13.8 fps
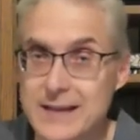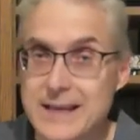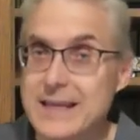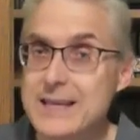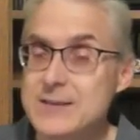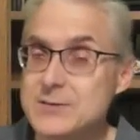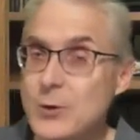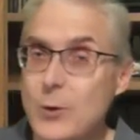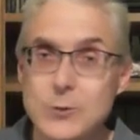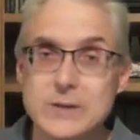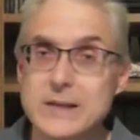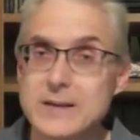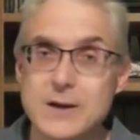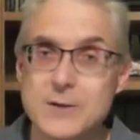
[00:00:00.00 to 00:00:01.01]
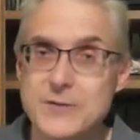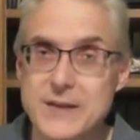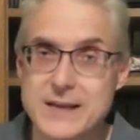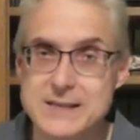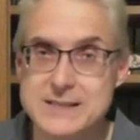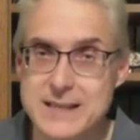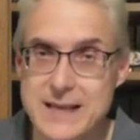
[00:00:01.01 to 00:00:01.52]
He is holding all
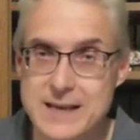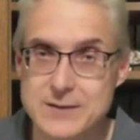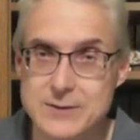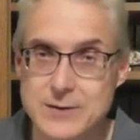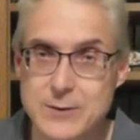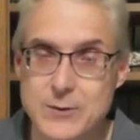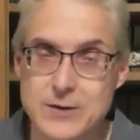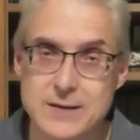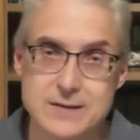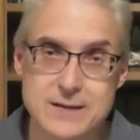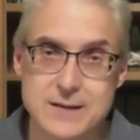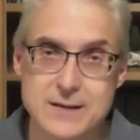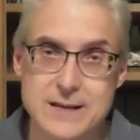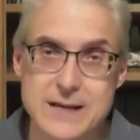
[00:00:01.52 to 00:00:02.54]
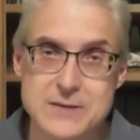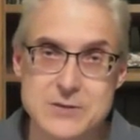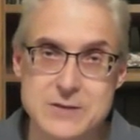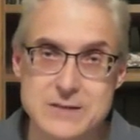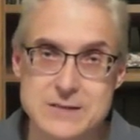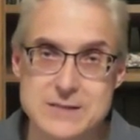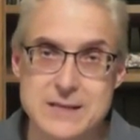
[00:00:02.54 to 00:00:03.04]
things together according to
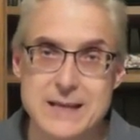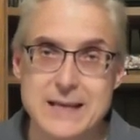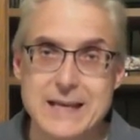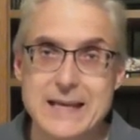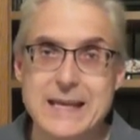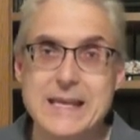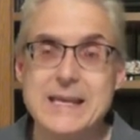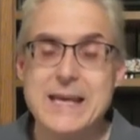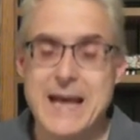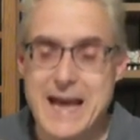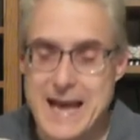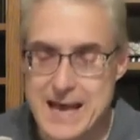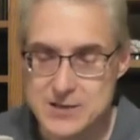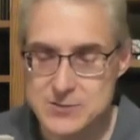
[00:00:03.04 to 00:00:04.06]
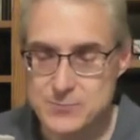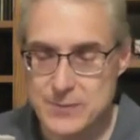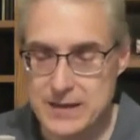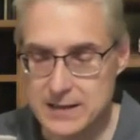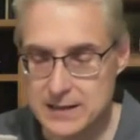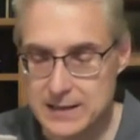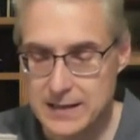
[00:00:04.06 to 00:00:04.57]
Colossians. He has
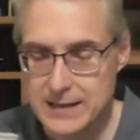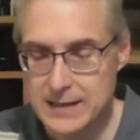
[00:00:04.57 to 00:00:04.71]
been